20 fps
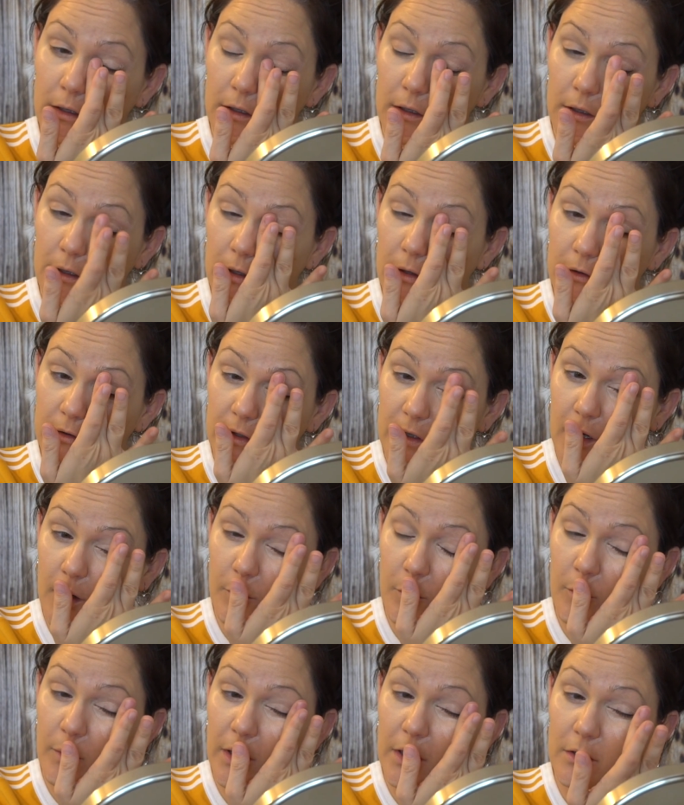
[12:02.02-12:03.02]
You know, it's a
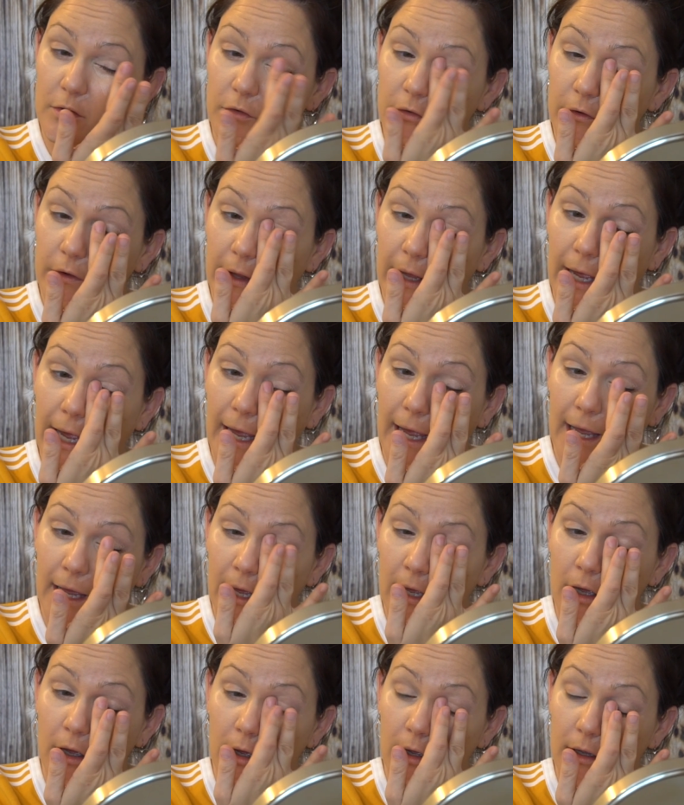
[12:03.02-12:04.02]
couple bucks for
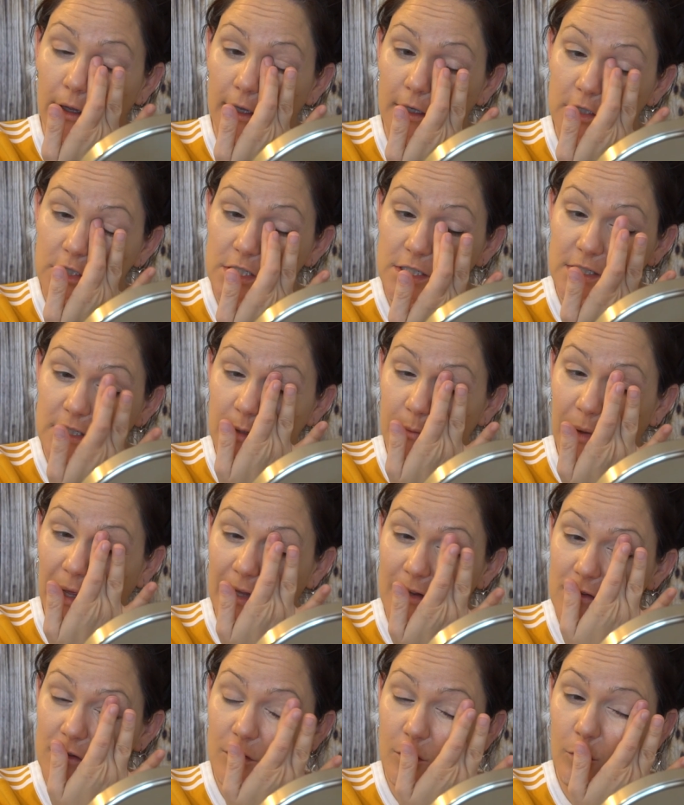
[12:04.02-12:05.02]
that. It just
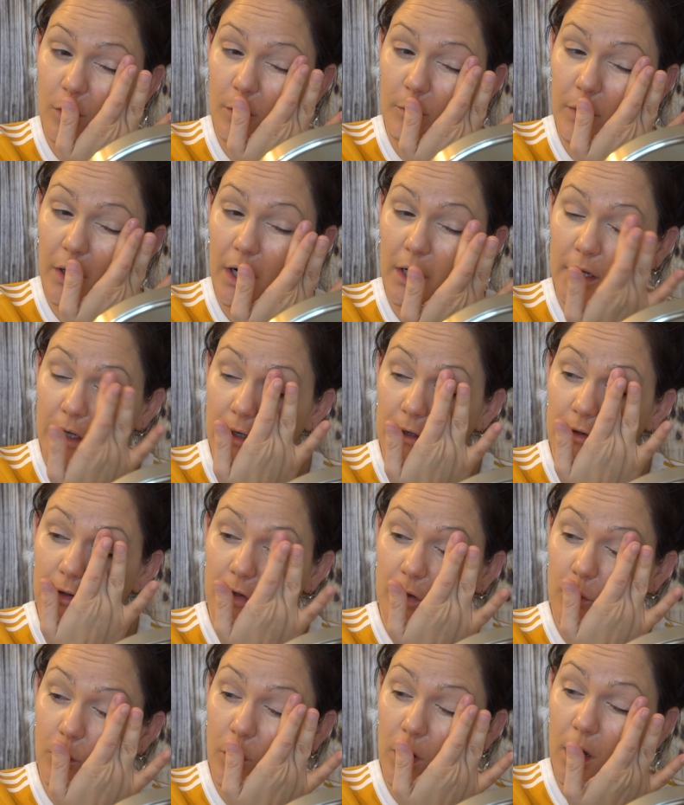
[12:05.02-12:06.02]
depends on what products
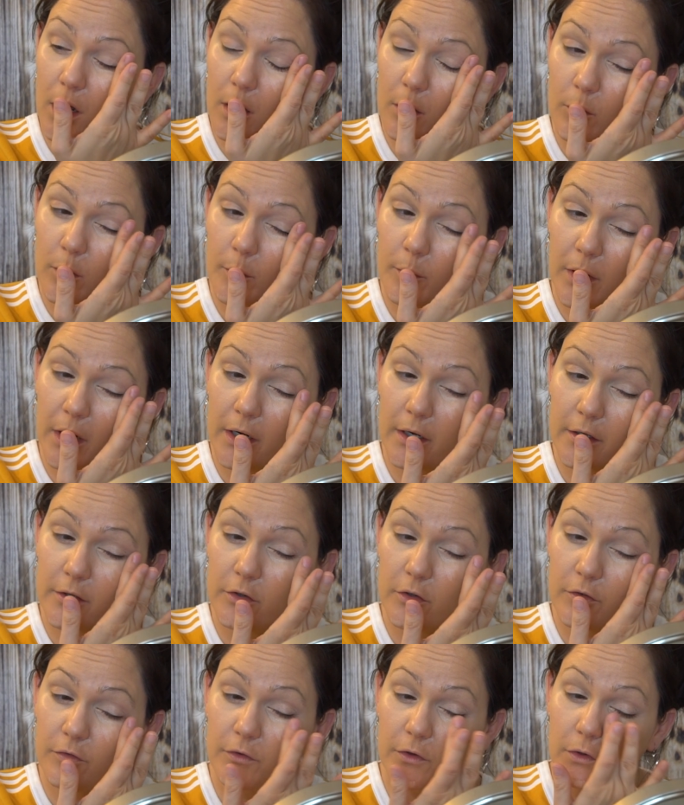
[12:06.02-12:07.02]
you want, what
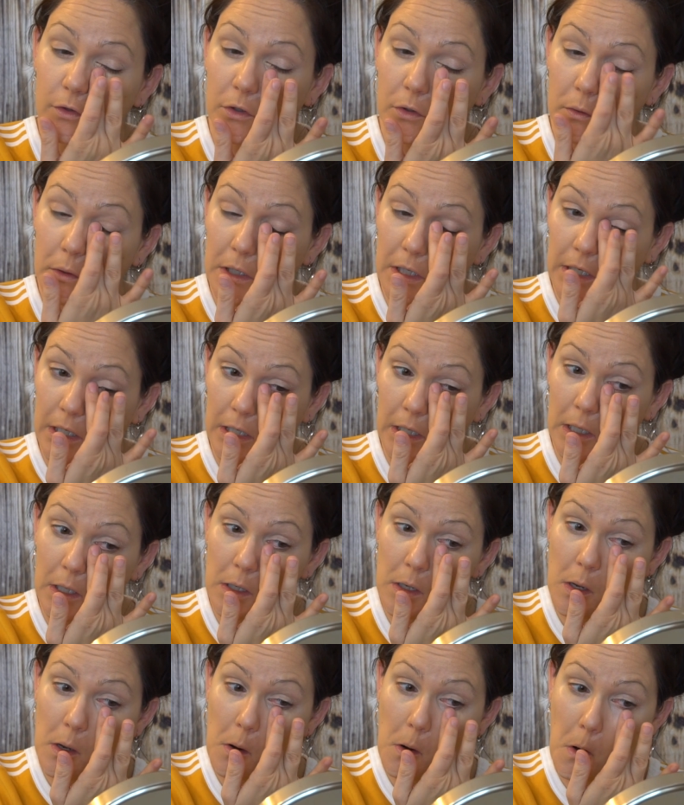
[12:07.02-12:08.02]
products you feel you
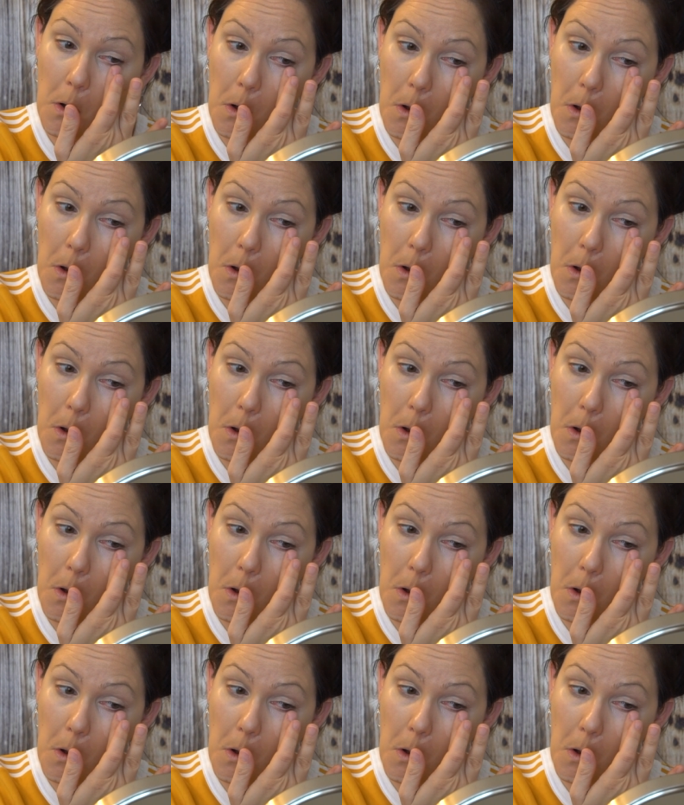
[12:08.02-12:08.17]
need.